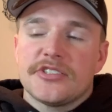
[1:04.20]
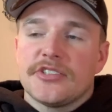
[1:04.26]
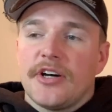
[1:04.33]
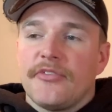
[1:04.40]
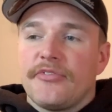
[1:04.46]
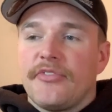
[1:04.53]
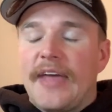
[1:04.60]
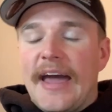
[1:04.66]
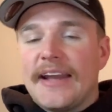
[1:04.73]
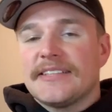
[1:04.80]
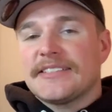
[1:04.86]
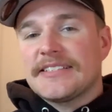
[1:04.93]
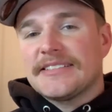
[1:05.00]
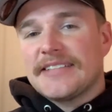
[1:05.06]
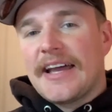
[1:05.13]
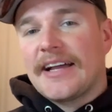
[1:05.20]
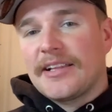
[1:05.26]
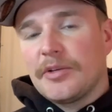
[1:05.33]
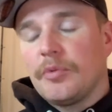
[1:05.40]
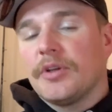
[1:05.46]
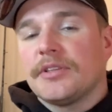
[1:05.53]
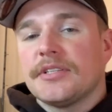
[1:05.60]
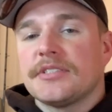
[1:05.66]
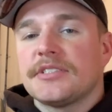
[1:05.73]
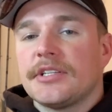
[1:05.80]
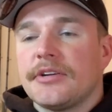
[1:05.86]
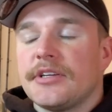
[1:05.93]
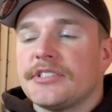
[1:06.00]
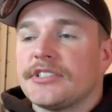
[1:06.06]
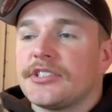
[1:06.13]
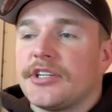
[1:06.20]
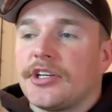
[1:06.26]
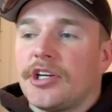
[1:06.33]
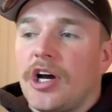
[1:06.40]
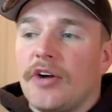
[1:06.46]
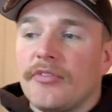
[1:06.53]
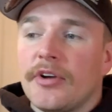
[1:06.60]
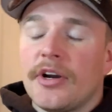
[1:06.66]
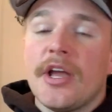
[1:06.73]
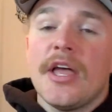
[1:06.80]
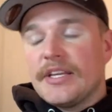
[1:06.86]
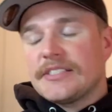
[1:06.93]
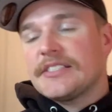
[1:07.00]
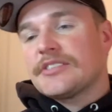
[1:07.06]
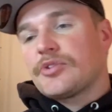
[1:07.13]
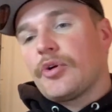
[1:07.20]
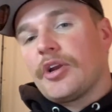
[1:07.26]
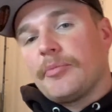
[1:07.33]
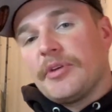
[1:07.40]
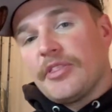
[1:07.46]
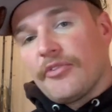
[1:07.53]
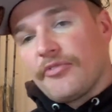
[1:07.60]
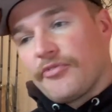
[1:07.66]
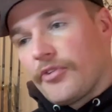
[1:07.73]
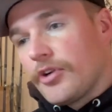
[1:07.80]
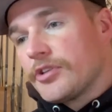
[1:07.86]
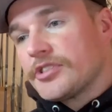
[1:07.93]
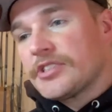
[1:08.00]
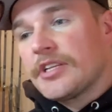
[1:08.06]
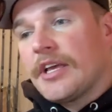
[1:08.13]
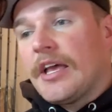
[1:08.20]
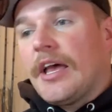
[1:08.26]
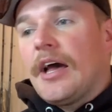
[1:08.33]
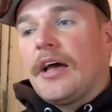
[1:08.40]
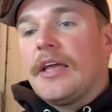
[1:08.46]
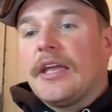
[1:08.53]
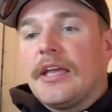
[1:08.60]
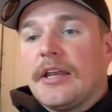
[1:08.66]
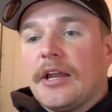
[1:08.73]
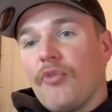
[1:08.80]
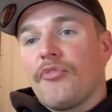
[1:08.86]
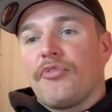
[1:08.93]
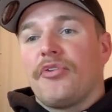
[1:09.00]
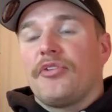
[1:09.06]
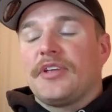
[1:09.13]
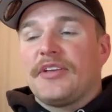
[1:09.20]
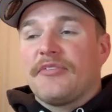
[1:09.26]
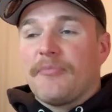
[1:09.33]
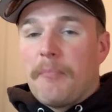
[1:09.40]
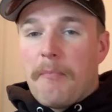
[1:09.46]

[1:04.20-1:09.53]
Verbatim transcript: of stuff. That is exactly what this series is going to cover. This is going to be the first in hopefully